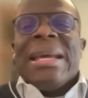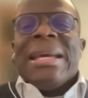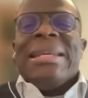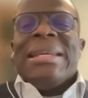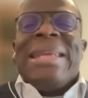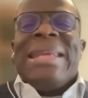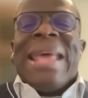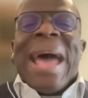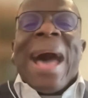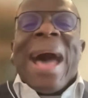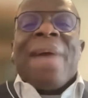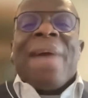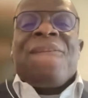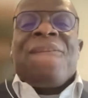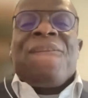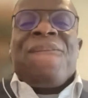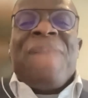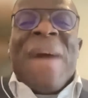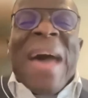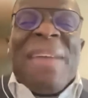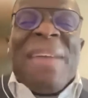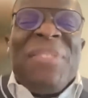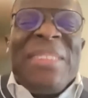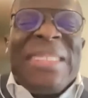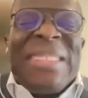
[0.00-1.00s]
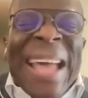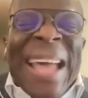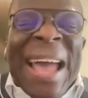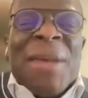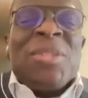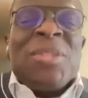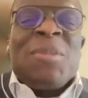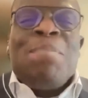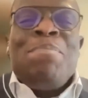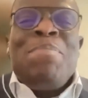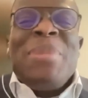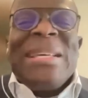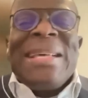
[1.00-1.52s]
They are 5
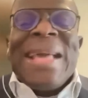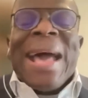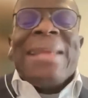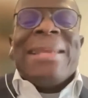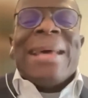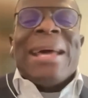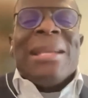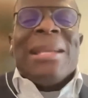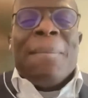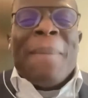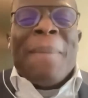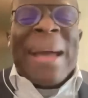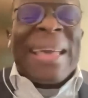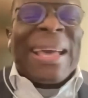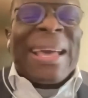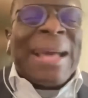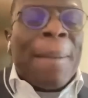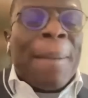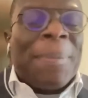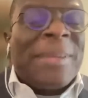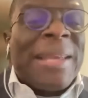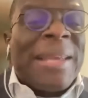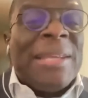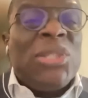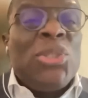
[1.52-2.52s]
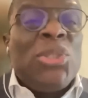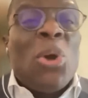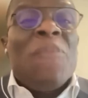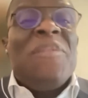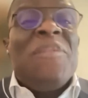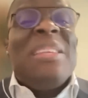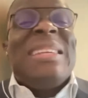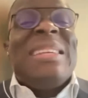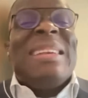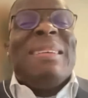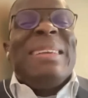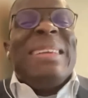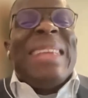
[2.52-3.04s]
times bigger than the market capitalization of
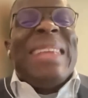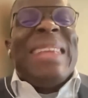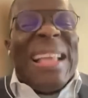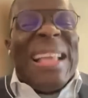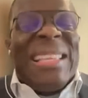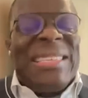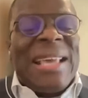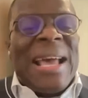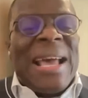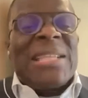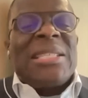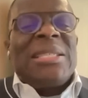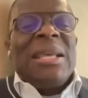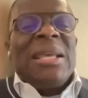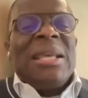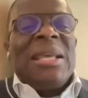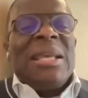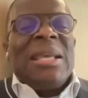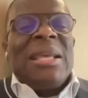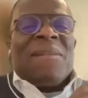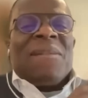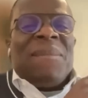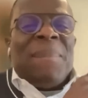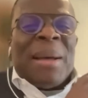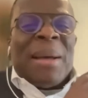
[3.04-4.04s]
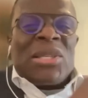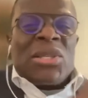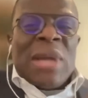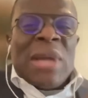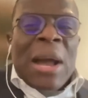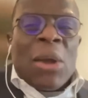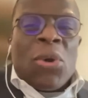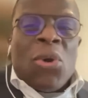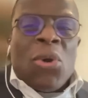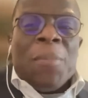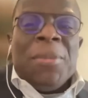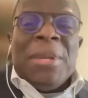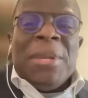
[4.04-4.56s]
the largest
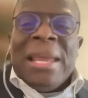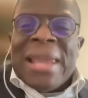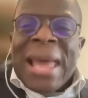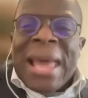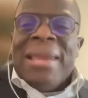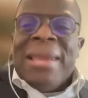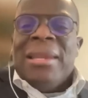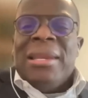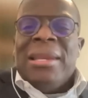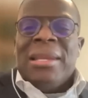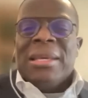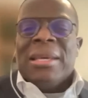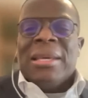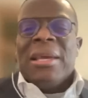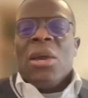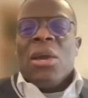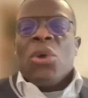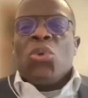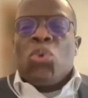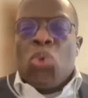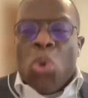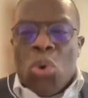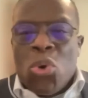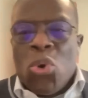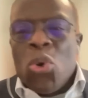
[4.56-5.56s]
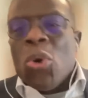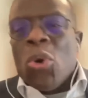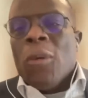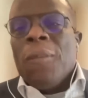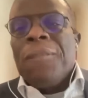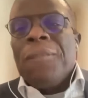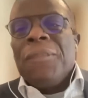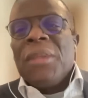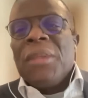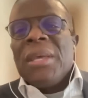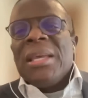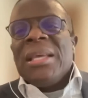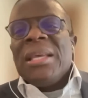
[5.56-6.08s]
pharmaceutical company, Eli Lilly. Google
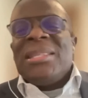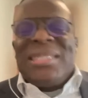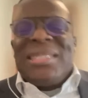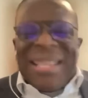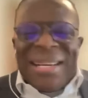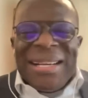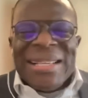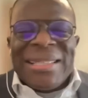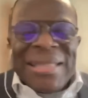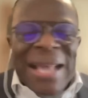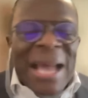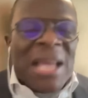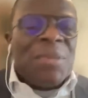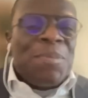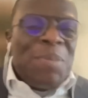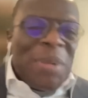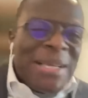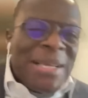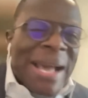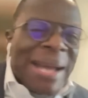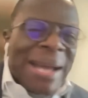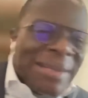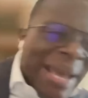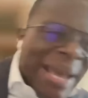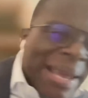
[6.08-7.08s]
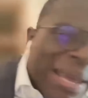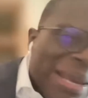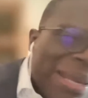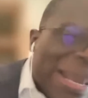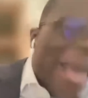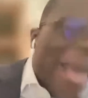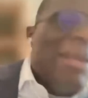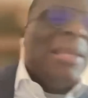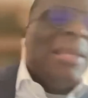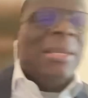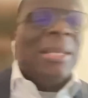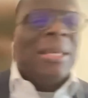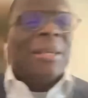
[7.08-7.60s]
is 3 times bigger than
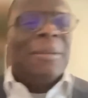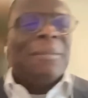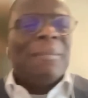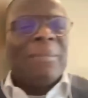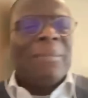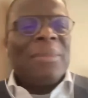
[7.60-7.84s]
Eli Lilly.